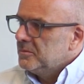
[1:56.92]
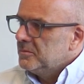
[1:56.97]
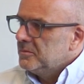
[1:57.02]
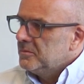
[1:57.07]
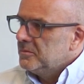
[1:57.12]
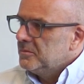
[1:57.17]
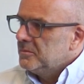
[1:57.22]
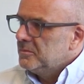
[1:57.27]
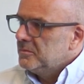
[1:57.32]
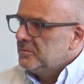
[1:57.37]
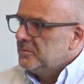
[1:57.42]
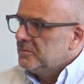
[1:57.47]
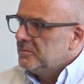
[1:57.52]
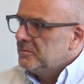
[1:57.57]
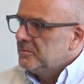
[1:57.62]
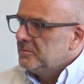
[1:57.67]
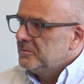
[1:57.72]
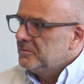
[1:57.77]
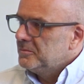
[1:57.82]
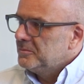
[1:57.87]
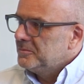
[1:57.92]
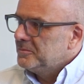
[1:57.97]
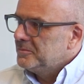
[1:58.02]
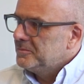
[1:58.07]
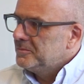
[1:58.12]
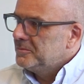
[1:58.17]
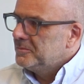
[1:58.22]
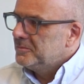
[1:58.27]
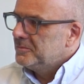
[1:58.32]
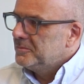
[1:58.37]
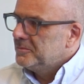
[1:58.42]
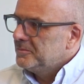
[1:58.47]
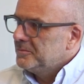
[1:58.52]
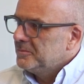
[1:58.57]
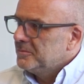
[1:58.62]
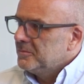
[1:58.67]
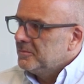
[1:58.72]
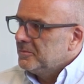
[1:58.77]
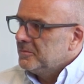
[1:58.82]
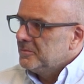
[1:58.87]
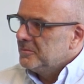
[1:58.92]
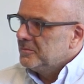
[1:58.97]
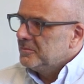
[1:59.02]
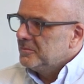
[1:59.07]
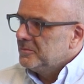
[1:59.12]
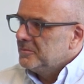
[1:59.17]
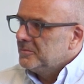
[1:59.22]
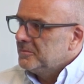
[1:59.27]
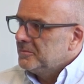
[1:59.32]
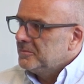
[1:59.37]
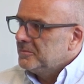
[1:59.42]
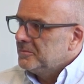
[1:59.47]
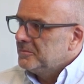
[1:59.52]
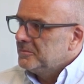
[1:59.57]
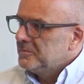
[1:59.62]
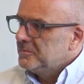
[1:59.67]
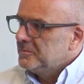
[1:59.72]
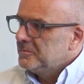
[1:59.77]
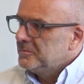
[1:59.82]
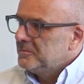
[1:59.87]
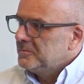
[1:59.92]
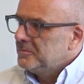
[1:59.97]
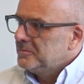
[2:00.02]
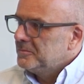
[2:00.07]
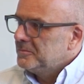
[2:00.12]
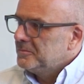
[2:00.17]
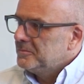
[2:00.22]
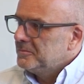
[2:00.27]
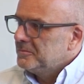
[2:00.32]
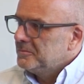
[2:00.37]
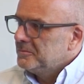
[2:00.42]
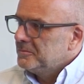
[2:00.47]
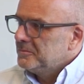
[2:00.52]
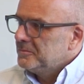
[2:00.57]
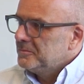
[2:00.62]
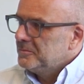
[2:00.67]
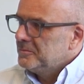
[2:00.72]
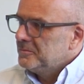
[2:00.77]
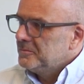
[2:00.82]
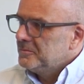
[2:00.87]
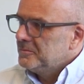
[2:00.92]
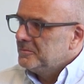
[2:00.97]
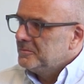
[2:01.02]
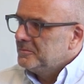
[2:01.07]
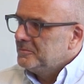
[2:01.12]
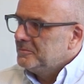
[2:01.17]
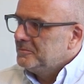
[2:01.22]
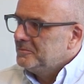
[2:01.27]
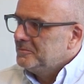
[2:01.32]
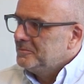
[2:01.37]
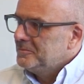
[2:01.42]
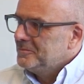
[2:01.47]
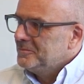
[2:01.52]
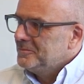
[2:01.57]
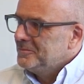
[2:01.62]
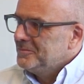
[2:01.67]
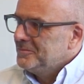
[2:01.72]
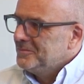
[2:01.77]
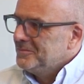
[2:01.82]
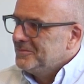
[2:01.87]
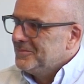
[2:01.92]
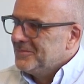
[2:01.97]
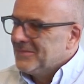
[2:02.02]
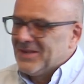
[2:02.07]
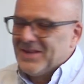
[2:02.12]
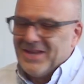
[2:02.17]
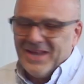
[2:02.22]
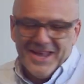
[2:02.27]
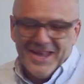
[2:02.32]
This person isn't speaking.